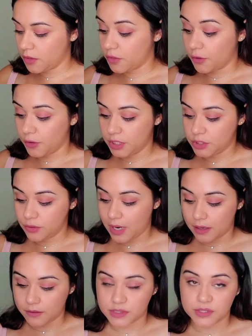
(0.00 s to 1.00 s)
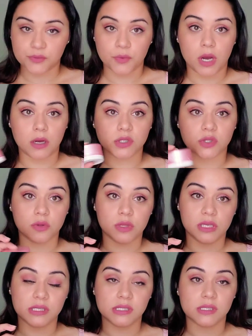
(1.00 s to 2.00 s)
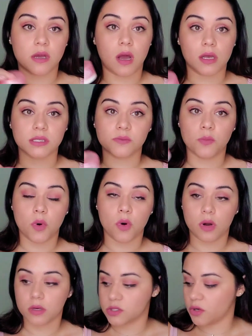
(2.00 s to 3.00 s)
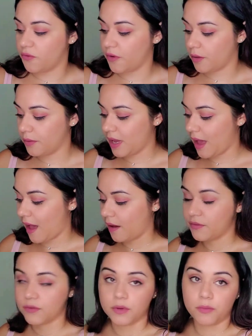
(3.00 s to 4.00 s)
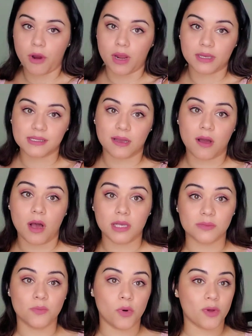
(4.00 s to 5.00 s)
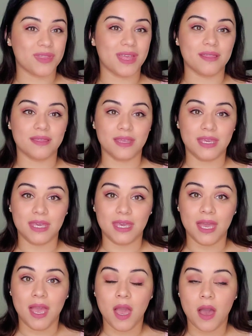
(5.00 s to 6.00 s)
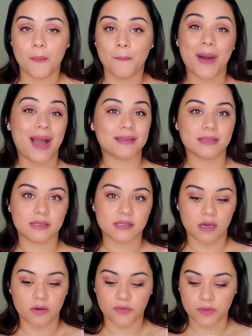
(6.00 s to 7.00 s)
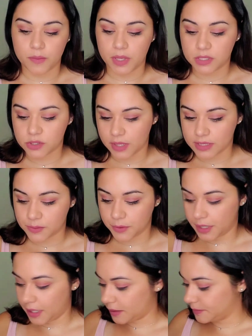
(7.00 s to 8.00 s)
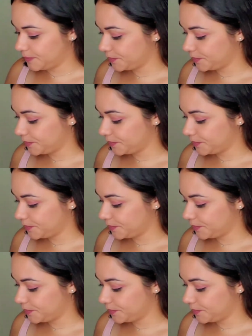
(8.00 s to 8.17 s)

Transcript: $32 as well, so this costs more. So far we have 3 products that cost more than the box itself for the month, so that's pretty good.